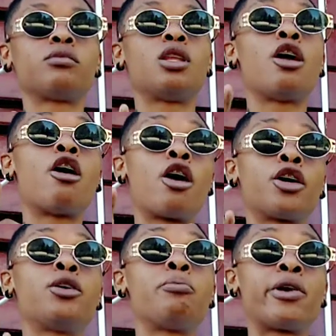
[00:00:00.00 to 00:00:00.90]
They are
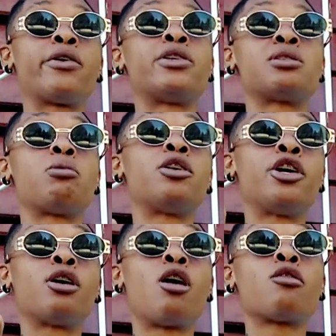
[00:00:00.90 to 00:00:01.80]
your parents, but
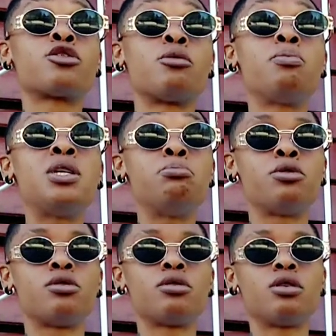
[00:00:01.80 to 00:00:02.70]
they're also
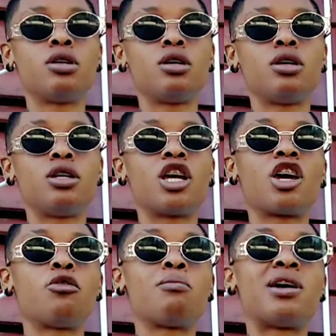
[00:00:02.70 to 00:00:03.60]
people. You
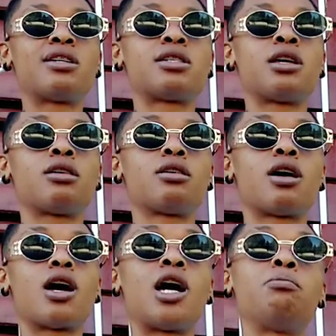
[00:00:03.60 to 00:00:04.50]
get what I say?
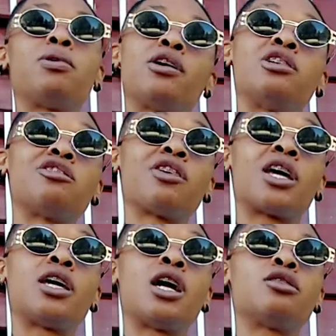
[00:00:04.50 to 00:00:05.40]
And parents
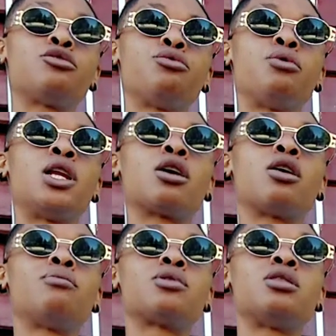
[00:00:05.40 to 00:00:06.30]
forget that too when it
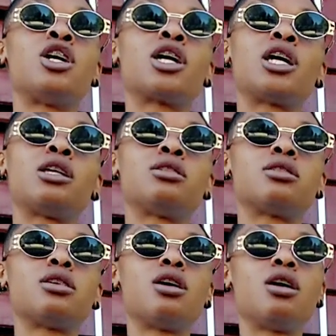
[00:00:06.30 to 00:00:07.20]
comes to their
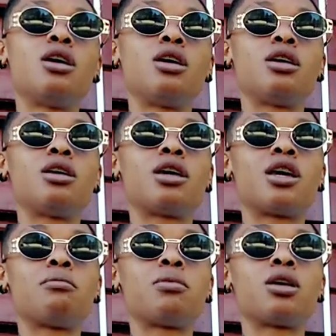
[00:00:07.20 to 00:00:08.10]
kids. You
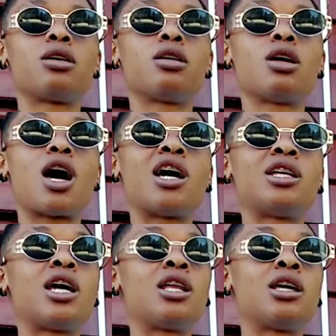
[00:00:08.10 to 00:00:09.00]
get me? At
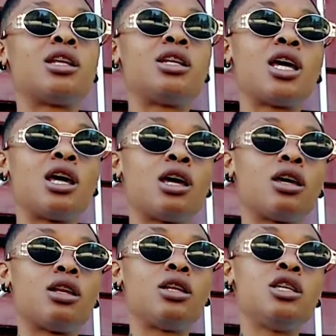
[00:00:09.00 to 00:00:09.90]
the end of the
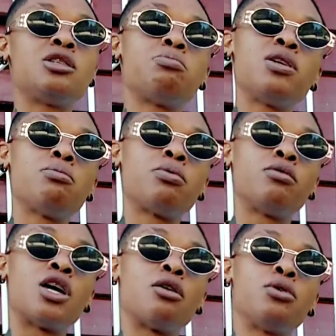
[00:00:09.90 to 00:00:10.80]
day, these
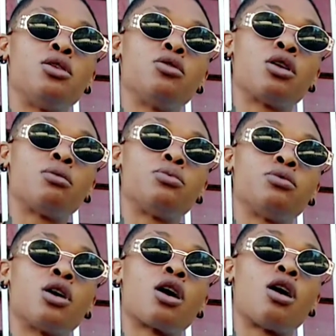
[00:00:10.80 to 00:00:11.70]
people that we look up
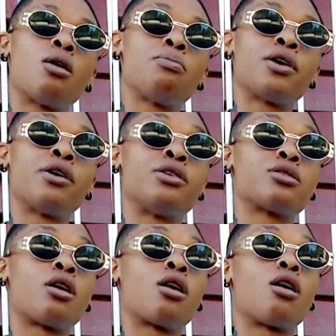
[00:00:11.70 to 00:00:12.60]
to and call
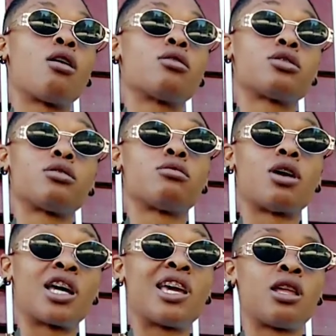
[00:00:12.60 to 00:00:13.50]
parents are also,
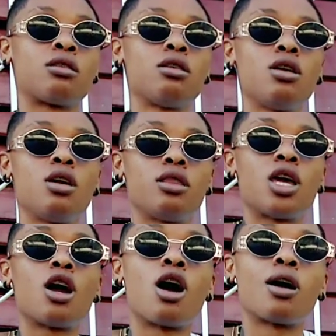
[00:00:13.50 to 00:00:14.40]
again,
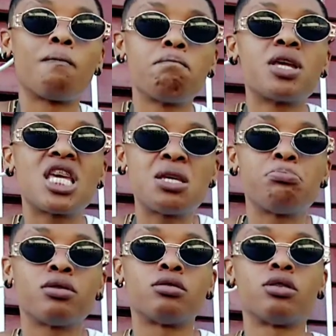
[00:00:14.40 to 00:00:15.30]
they are
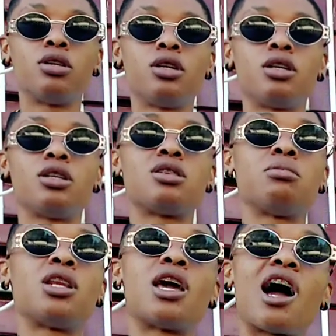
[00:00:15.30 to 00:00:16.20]
people. Isn't
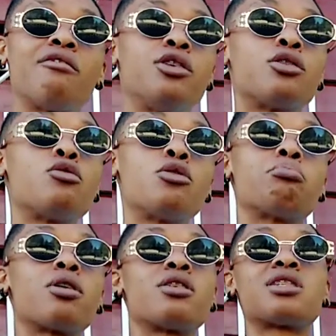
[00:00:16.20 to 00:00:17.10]
me? They have their
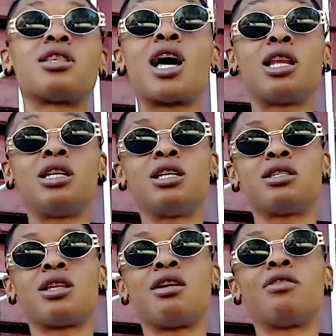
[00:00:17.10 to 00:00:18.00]
own
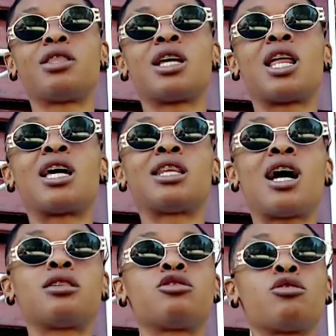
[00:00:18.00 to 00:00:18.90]
personalities and everything like
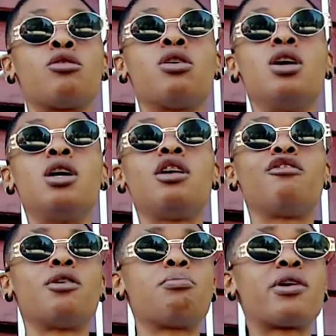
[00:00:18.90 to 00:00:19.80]
that. So
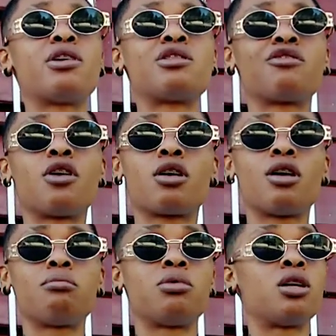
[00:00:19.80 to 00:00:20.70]
if your parents fuck
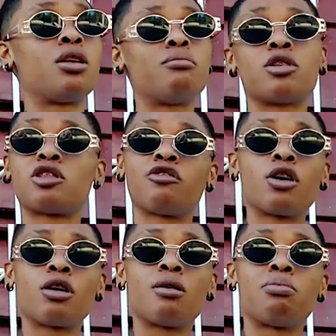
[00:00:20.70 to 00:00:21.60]
up, then just
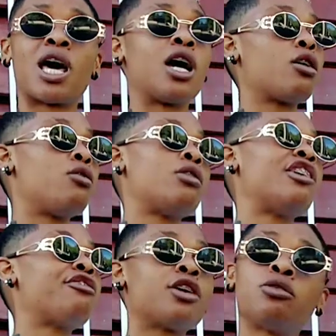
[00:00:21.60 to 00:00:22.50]
fuck up like, oh,
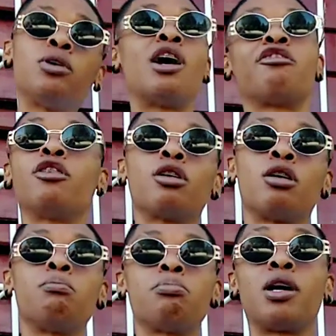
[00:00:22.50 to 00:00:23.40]
your friend would have fuck
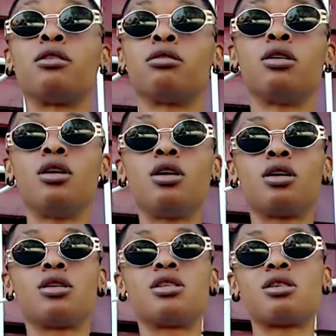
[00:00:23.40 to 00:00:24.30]
up, and
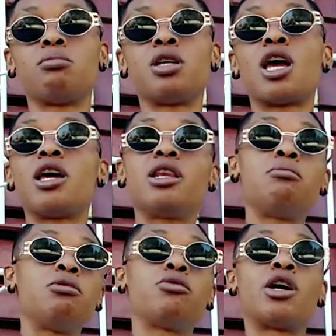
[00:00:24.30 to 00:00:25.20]
you see me, your
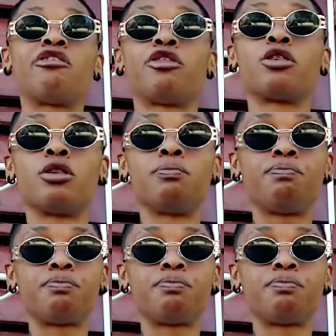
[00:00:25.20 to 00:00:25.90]
enemy would have fuck up.